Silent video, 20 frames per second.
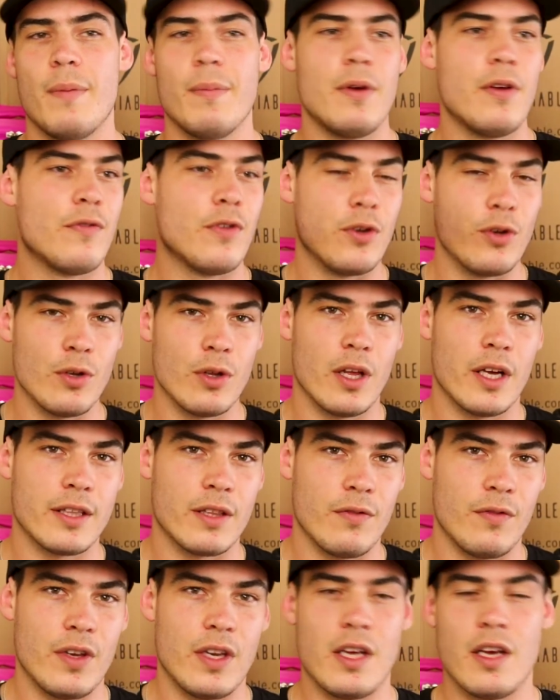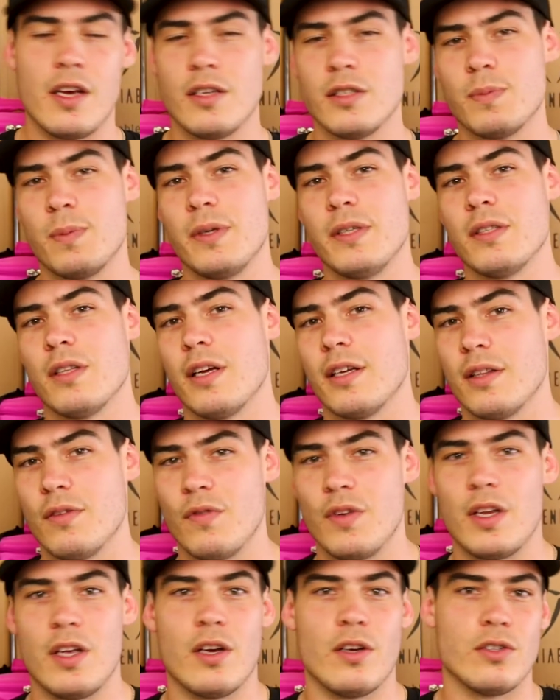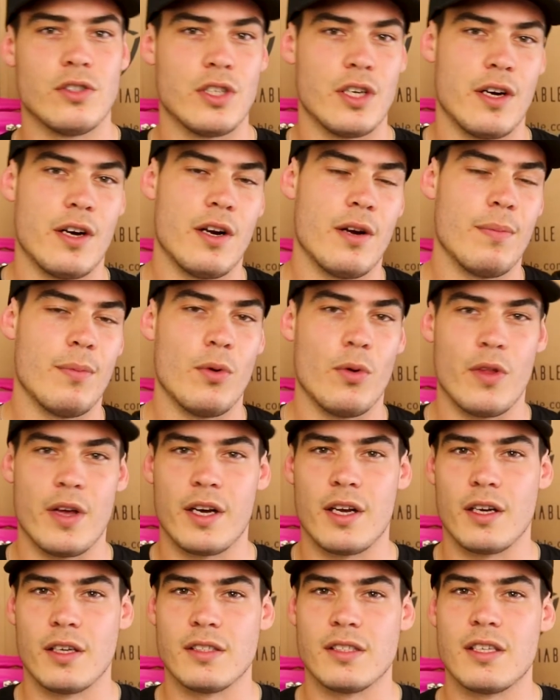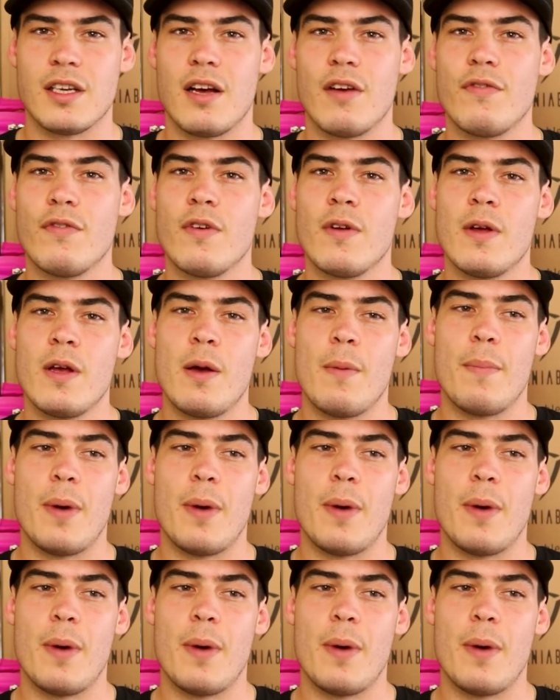if you do like the videos, please like the videos, share them, all that kind of stuff.